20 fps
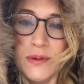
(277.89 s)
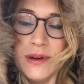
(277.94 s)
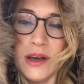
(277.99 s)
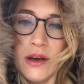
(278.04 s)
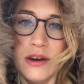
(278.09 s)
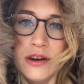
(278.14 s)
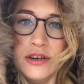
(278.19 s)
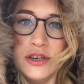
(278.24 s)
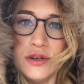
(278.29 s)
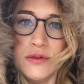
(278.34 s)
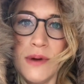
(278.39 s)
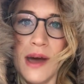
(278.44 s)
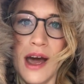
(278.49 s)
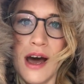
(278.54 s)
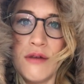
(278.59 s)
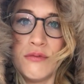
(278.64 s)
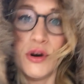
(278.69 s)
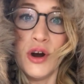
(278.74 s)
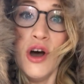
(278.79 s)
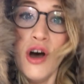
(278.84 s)
We're going to do
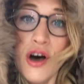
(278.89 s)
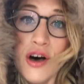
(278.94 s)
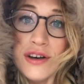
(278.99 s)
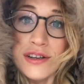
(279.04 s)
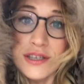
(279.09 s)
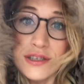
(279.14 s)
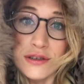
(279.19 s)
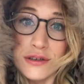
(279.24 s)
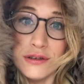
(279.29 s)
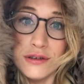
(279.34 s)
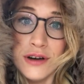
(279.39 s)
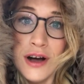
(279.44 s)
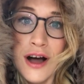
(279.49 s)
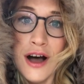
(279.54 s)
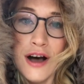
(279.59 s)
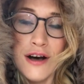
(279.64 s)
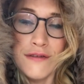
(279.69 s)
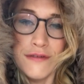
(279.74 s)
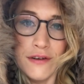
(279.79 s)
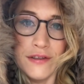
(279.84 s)
our rehearsal
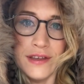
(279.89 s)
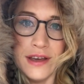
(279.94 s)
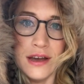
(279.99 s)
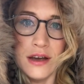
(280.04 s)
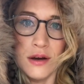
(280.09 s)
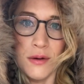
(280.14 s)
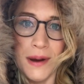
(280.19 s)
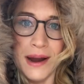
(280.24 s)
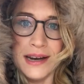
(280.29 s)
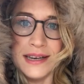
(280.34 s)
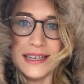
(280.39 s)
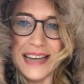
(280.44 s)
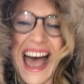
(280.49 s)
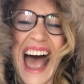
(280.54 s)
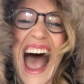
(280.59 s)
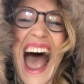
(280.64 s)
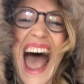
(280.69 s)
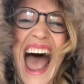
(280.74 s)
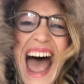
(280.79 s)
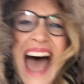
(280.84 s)
for the Gwent
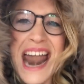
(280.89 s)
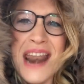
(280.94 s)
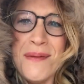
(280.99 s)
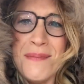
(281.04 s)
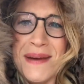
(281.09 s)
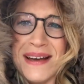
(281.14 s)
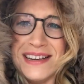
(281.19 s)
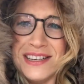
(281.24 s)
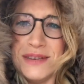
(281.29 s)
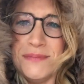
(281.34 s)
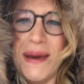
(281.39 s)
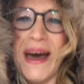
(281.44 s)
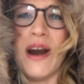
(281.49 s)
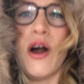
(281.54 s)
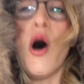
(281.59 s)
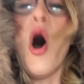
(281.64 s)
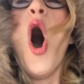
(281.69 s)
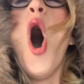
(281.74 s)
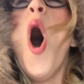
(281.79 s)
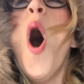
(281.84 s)
animation
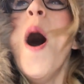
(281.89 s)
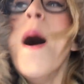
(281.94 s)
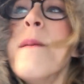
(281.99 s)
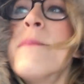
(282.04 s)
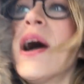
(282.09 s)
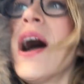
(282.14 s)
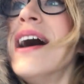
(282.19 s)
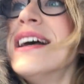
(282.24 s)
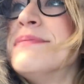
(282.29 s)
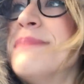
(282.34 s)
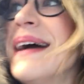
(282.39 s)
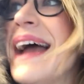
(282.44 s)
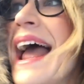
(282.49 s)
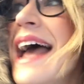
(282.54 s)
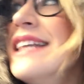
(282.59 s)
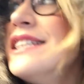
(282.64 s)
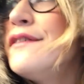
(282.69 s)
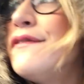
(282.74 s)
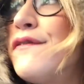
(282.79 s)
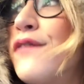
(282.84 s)
panel. Guys, my
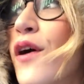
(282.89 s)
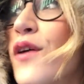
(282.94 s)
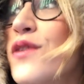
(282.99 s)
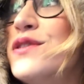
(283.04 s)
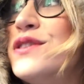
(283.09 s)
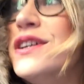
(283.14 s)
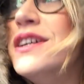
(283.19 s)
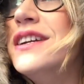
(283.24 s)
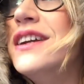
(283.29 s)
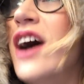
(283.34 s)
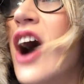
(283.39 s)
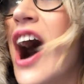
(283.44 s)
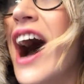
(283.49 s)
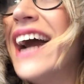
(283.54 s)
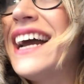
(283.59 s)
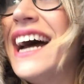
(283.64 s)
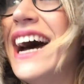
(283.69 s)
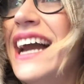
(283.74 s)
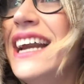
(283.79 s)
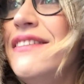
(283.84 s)
hands are frozen.
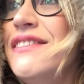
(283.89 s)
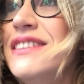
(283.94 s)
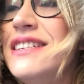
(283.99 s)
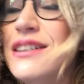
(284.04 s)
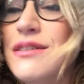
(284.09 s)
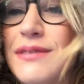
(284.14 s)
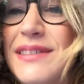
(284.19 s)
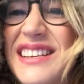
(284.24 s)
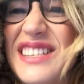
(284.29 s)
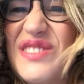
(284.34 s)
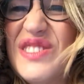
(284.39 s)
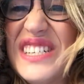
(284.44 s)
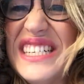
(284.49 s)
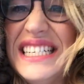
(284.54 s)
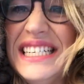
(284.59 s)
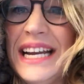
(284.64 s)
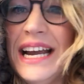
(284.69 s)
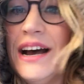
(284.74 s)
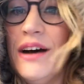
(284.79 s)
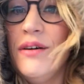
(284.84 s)
I can't even deal with this
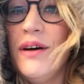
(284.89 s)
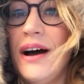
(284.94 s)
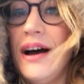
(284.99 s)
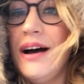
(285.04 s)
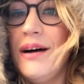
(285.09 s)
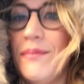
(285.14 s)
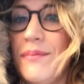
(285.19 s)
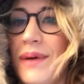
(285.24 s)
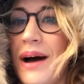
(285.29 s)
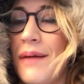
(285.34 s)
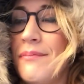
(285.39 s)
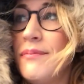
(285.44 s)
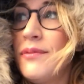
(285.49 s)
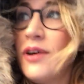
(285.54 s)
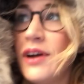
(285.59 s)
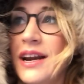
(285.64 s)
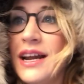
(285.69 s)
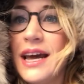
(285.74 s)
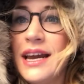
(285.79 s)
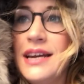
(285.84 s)
right now. I've
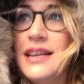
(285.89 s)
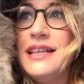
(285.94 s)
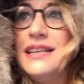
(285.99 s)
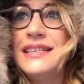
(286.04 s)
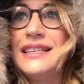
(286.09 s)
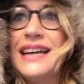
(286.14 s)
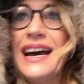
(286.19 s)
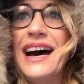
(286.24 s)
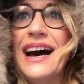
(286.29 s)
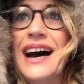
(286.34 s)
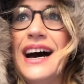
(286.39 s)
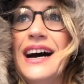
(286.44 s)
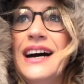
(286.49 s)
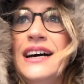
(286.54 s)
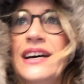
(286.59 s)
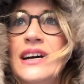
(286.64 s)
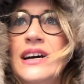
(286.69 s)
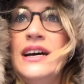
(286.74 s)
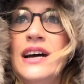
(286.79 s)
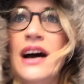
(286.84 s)
got to get in this car.
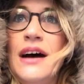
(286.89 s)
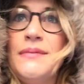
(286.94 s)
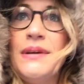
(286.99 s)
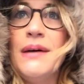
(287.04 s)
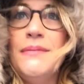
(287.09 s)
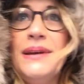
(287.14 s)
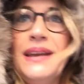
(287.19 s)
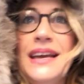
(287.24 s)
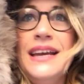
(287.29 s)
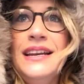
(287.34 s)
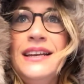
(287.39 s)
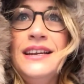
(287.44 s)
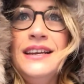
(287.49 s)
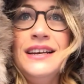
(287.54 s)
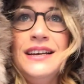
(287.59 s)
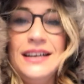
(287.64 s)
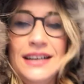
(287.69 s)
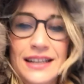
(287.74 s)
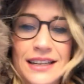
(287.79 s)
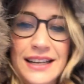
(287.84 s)
I'm coming in.
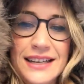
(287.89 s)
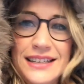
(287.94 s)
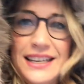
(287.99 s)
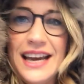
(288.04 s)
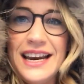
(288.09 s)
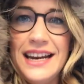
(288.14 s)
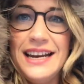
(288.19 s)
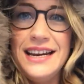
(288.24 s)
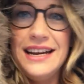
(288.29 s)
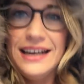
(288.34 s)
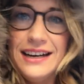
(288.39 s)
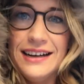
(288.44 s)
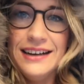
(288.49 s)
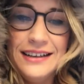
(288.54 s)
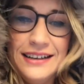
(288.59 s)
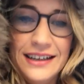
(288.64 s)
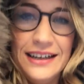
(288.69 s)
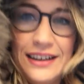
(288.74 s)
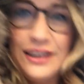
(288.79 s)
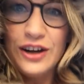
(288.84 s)
Let's get in here.
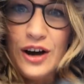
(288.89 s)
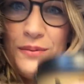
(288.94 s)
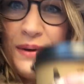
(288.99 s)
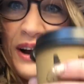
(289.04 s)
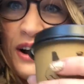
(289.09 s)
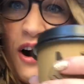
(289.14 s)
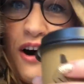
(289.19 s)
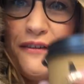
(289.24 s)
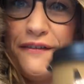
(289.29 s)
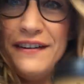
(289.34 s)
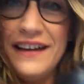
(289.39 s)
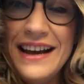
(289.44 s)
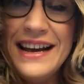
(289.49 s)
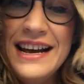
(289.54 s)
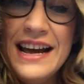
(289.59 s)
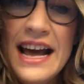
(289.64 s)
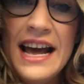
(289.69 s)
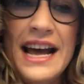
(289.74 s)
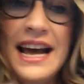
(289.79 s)
I've got my coffee.